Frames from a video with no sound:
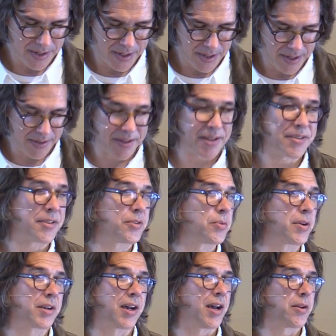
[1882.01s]
And this is
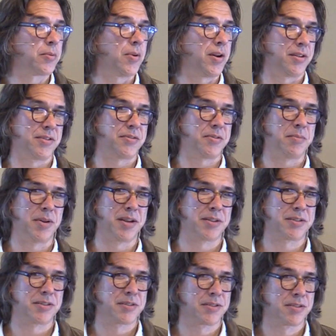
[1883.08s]
what God wants from
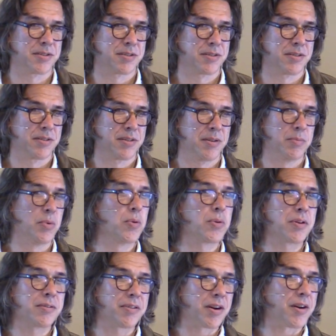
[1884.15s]
us
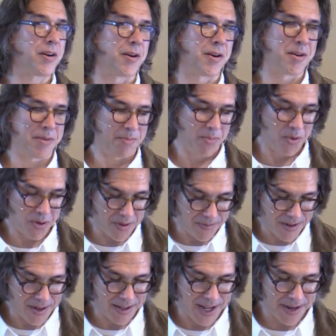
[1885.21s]
more of our heart, more of
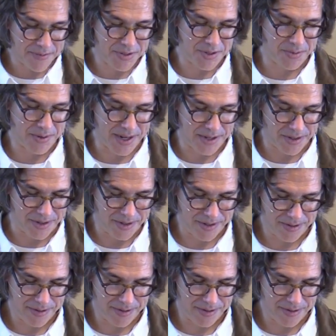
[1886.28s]
our life surrendered,